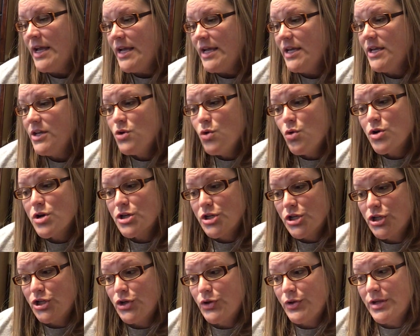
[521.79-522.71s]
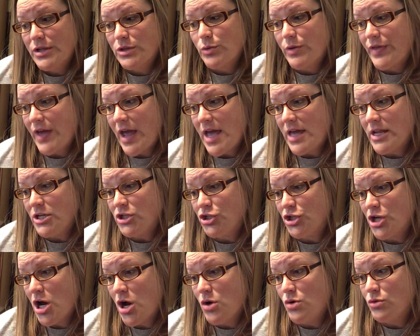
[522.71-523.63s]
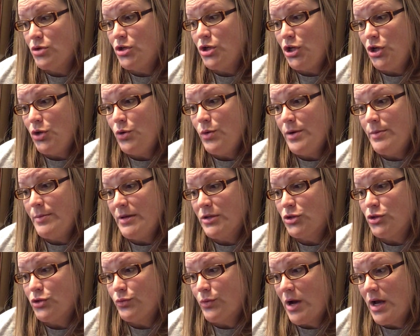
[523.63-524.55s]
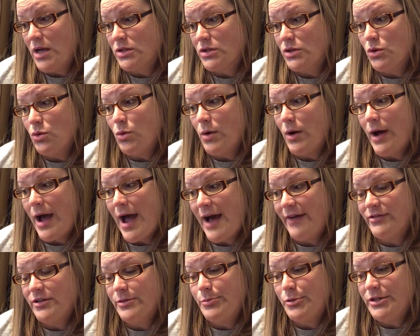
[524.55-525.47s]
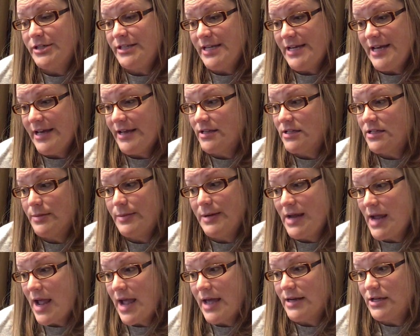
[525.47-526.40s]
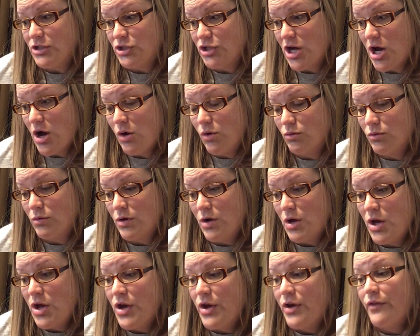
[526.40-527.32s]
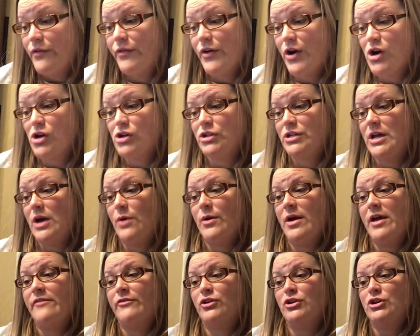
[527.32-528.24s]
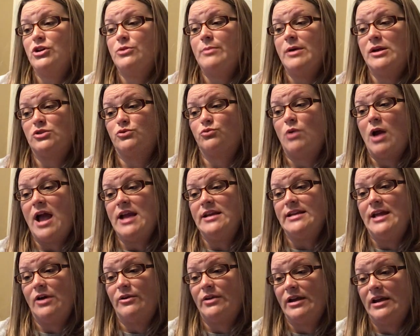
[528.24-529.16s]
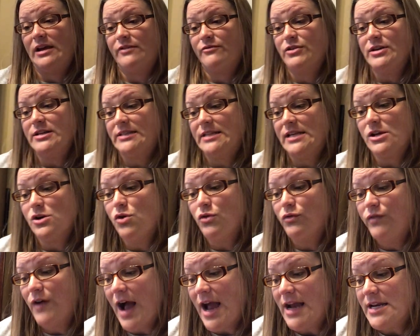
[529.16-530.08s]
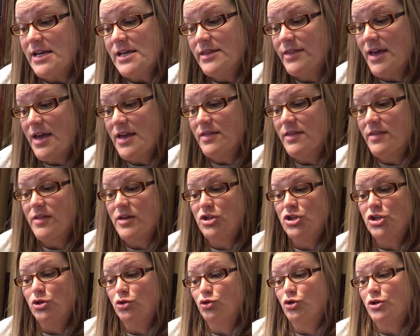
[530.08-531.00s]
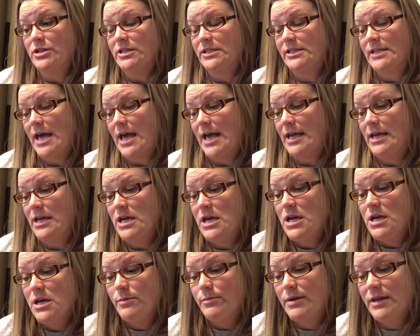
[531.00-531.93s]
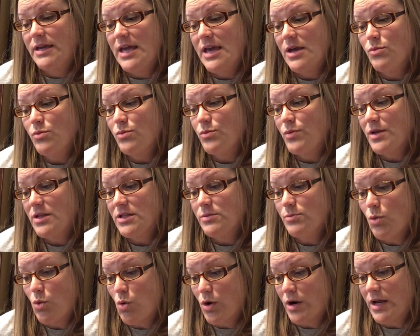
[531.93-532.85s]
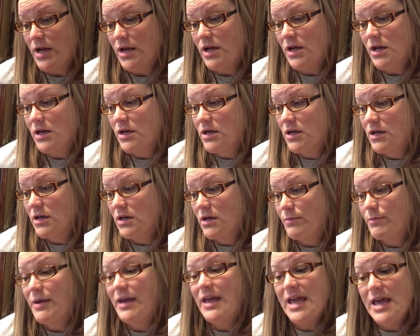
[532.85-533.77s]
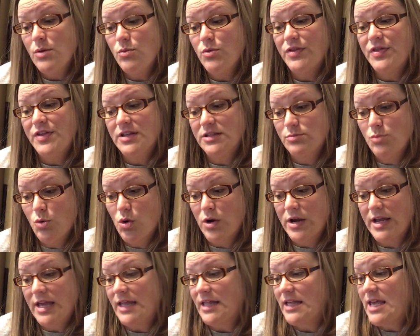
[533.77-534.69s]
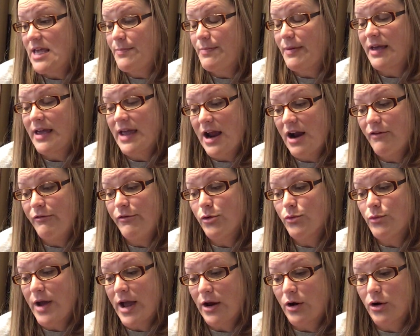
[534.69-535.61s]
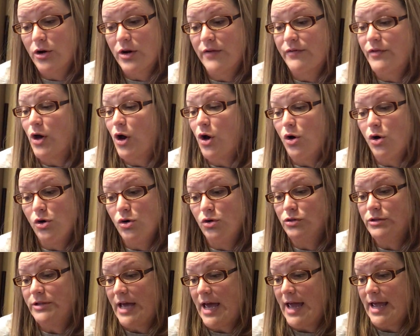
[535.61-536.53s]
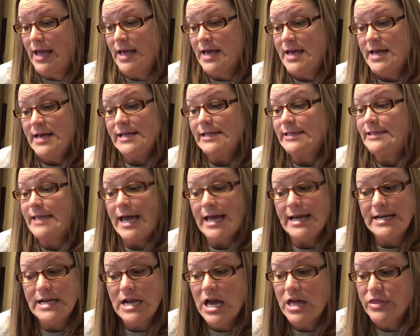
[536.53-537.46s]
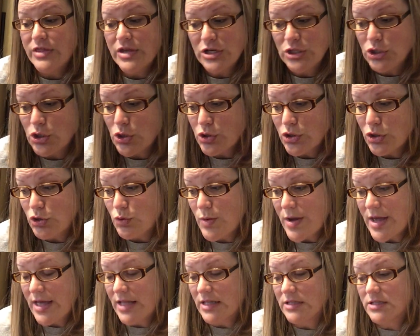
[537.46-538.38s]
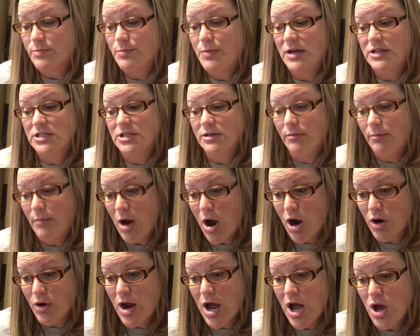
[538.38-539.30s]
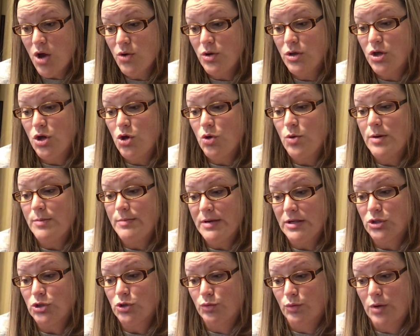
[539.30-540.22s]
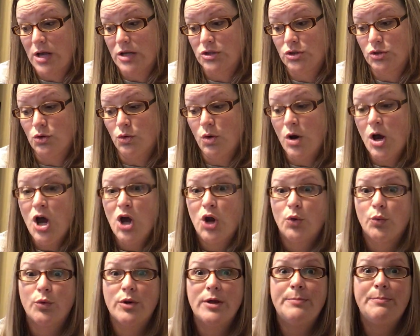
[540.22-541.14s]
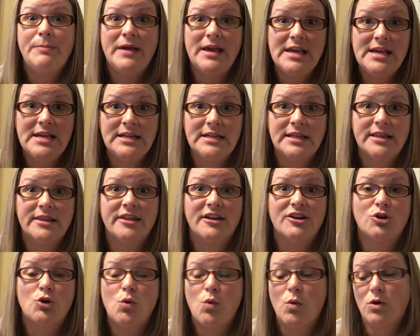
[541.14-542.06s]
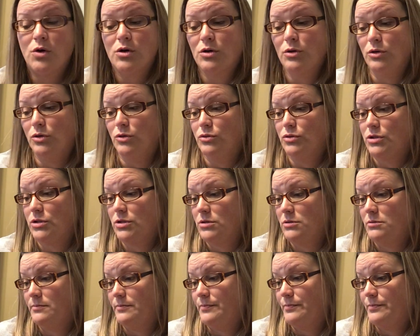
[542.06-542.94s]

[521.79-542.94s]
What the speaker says: In order to do this with Anne and Joan, you and Mr. Russell will have to pretend to be Anne and Joan. First, however, you must write down every single fighting thing that the children say. Begin with this morning and keep a careful record of the whole day. Say nothing to the twins, but tomorrow you and Mr. Russell repeat their quarrels."